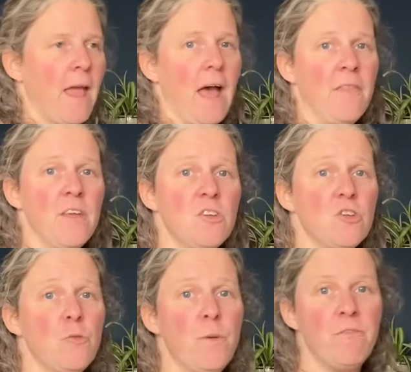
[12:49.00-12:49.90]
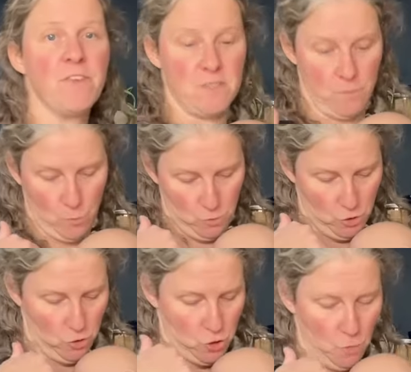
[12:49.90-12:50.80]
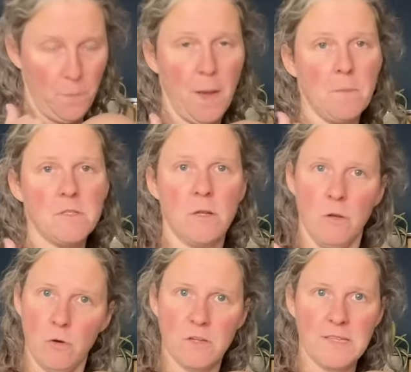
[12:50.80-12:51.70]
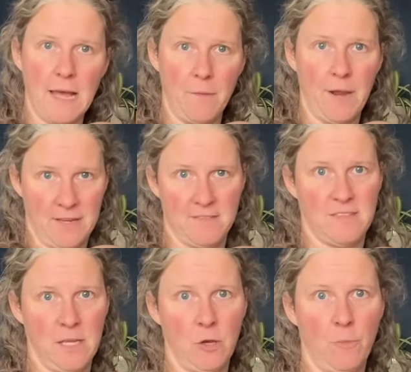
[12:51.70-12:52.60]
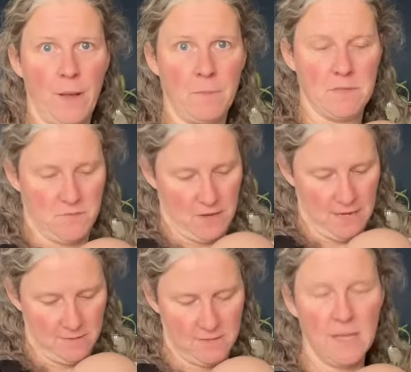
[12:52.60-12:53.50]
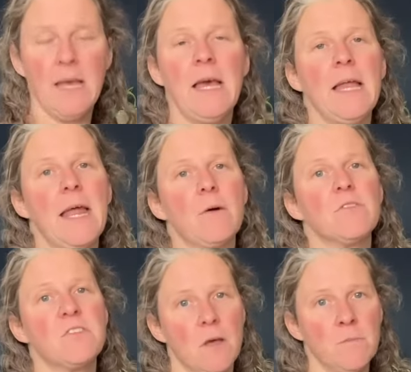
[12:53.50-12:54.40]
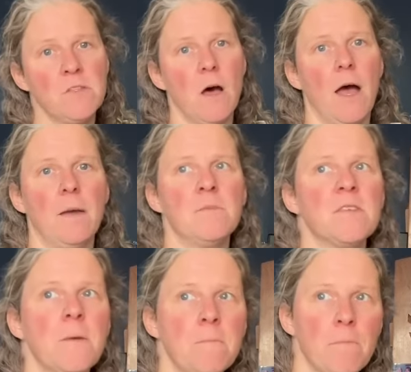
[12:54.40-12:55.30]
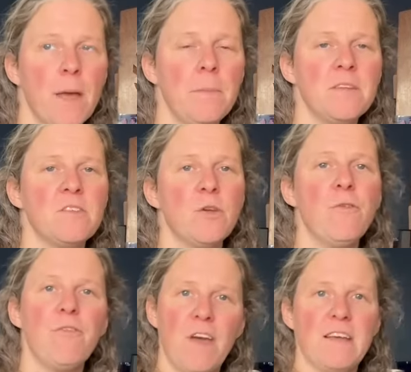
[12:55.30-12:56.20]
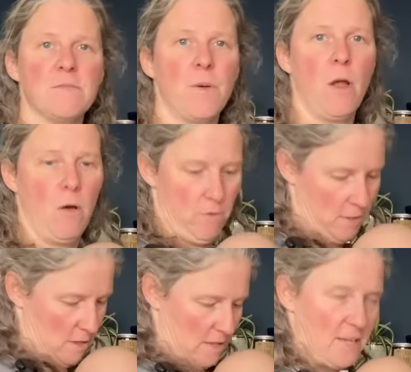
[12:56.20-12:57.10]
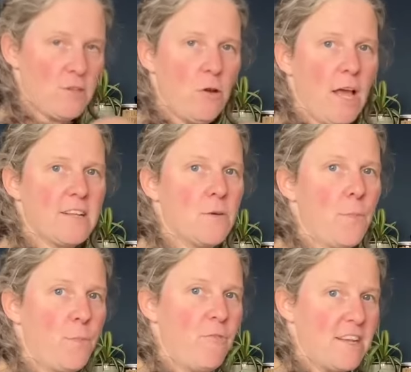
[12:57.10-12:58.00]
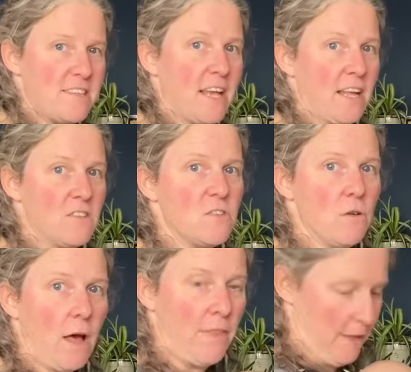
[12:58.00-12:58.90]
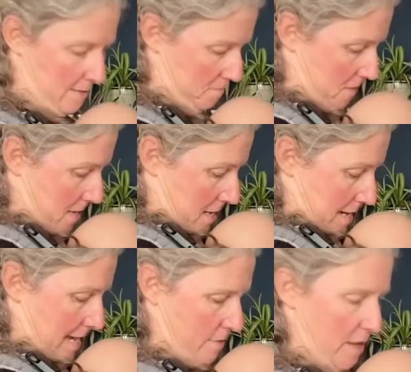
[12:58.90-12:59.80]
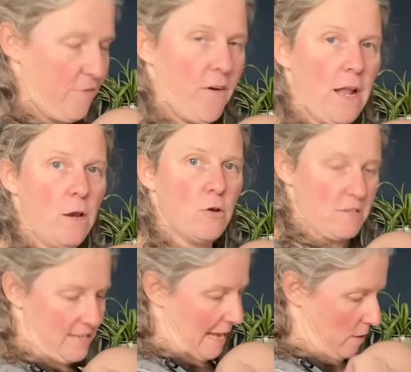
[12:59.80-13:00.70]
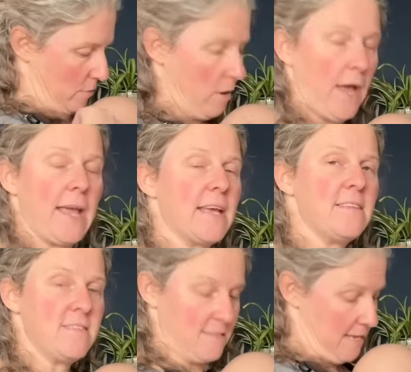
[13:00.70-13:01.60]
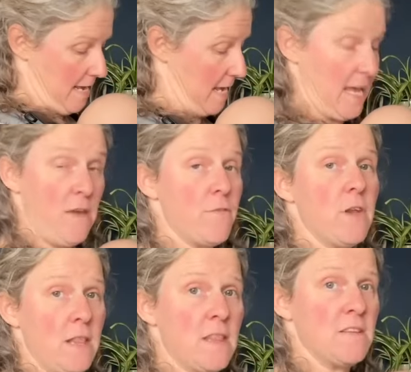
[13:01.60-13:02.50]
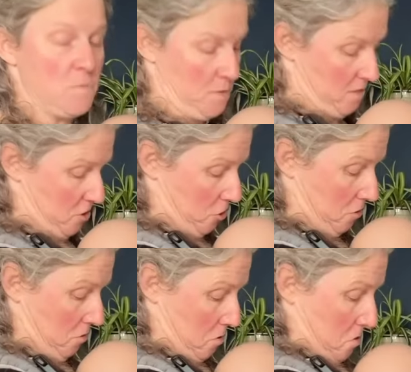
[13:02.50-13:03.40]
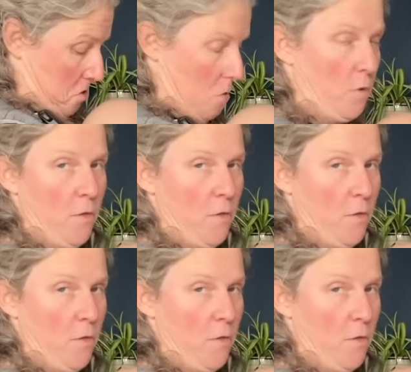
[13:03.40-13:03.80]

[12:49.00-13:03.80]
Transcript: And they should be visible. You should be able to look down and see your baby's face. Now, sometimes babies do face plant. They do like to rest against you like that. Now, if I look down, I can see, even in this position, with a